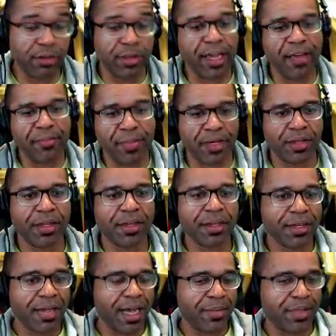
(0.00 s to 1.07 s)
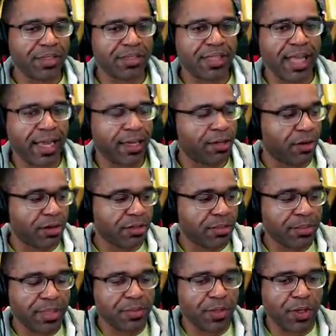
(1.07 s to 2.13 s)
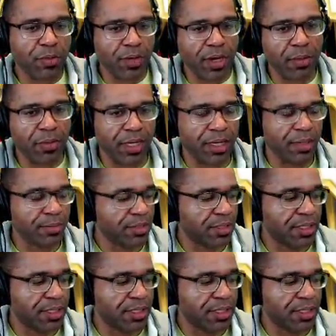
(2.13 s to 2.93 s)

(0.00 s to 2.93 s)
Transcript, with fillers: Literally, I've been I've been slacking, or something's been going on when it